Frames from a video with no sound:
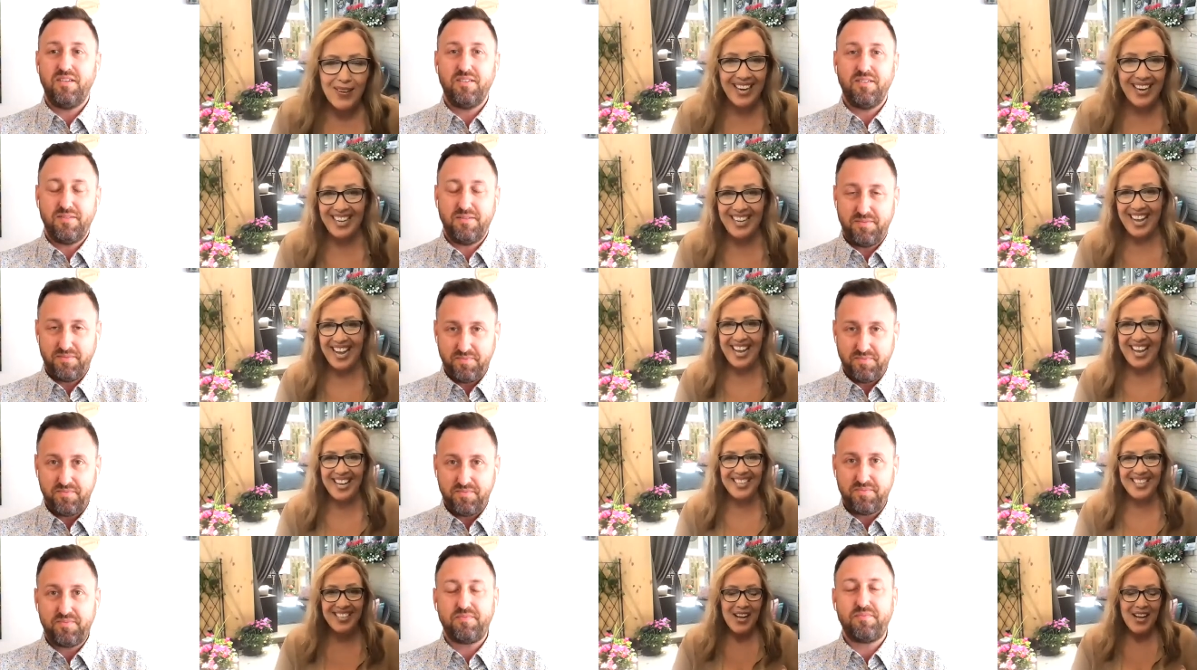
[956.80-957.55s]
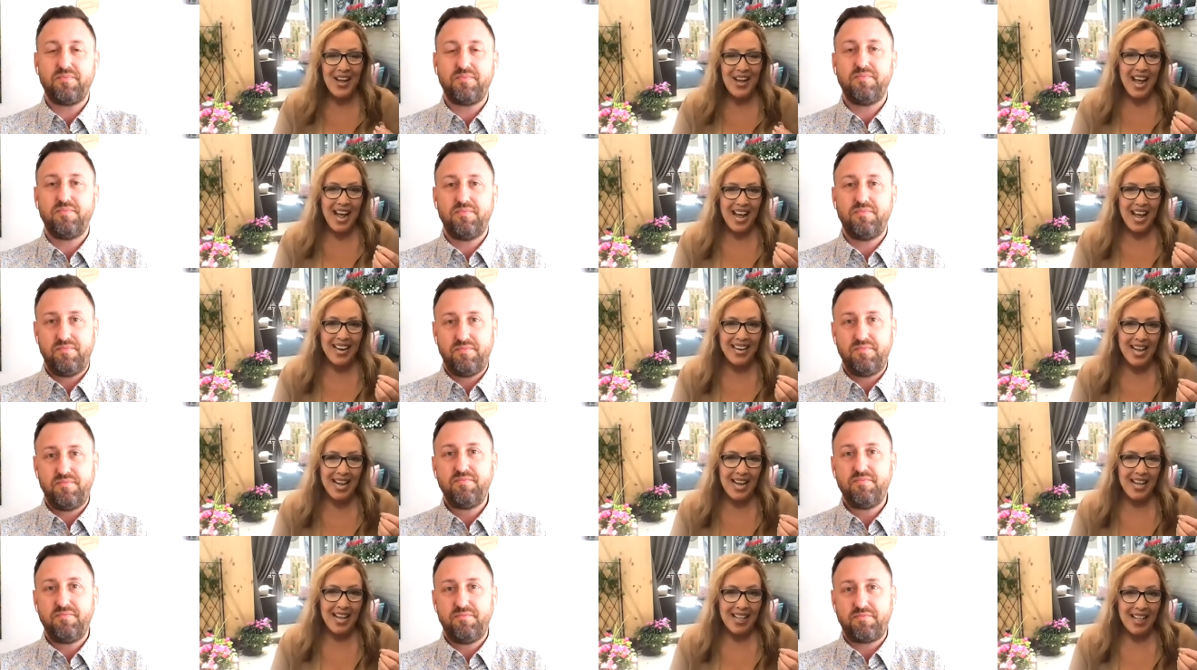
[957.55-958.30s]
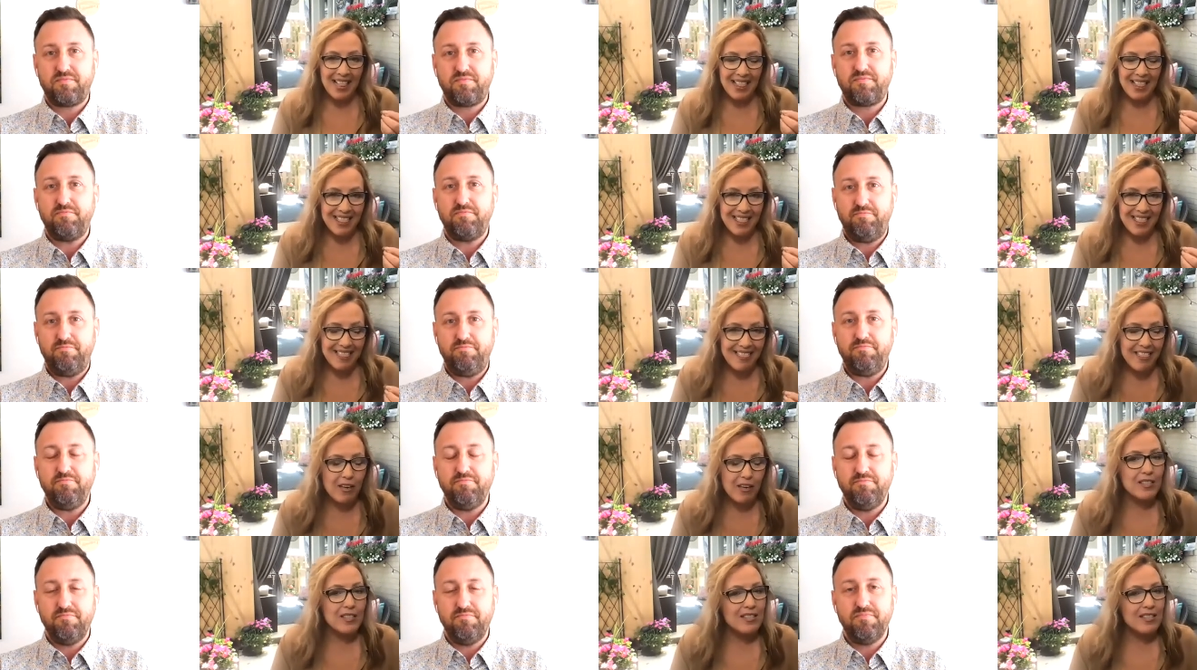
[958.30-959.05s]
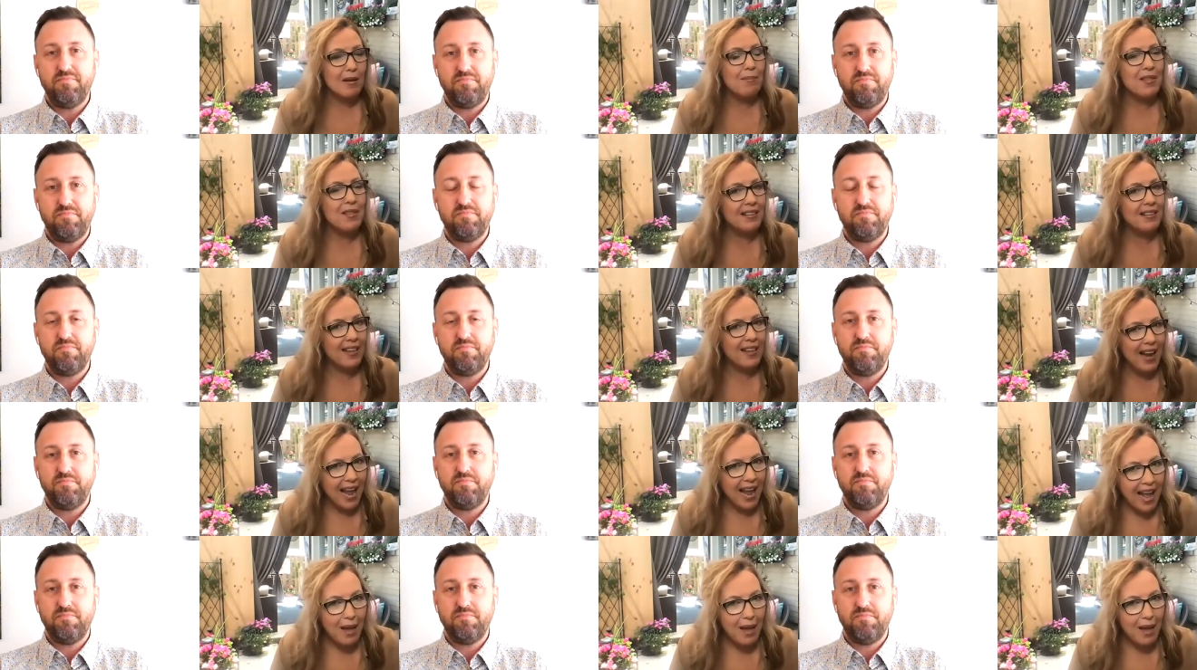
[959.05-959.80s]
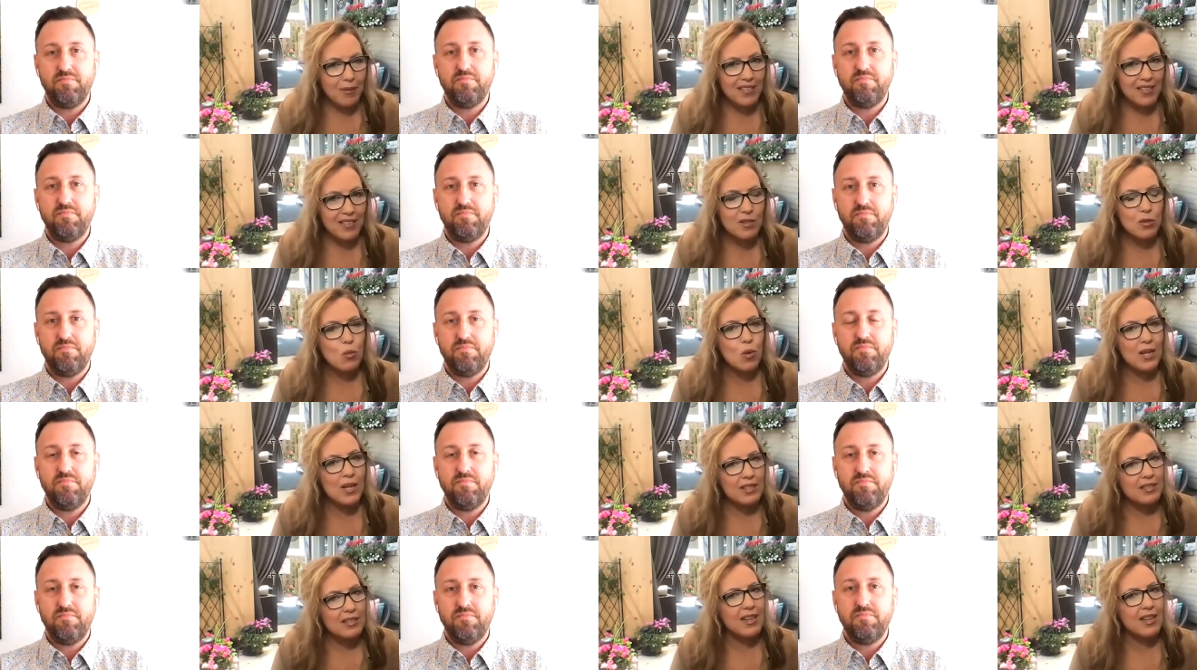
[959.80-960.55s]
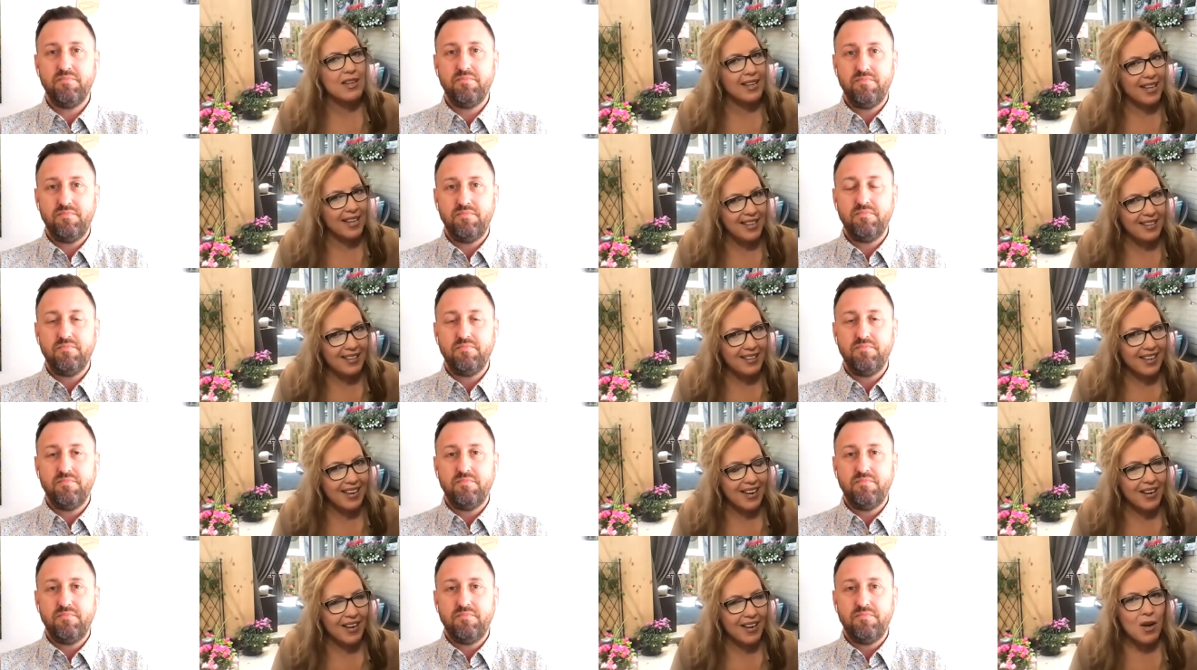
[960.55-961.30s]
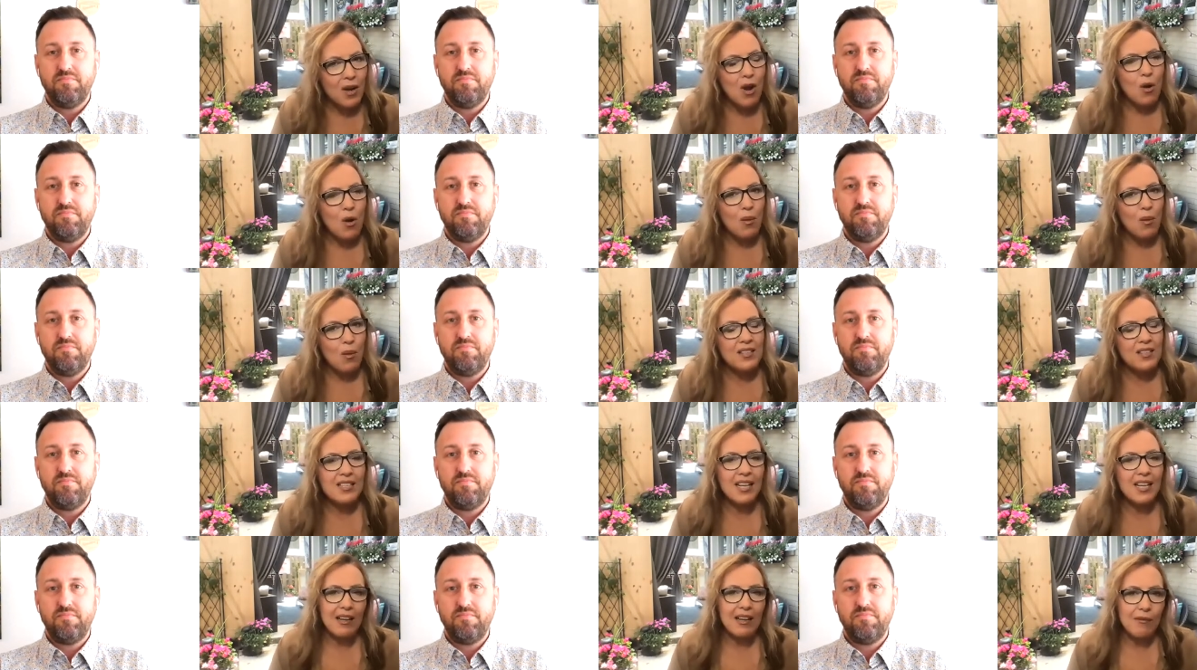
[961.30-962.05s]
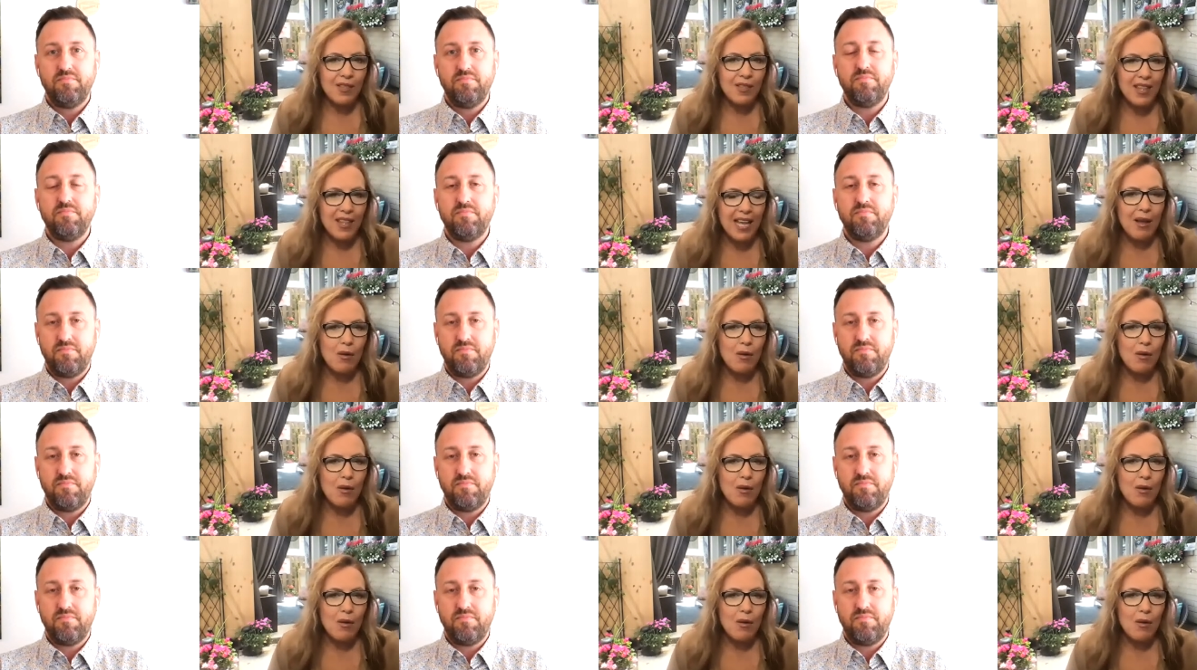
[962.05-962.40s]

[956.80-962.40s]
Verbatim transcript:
Speaker 1: right? And, and, there's something that happens once they get in there where it's like if they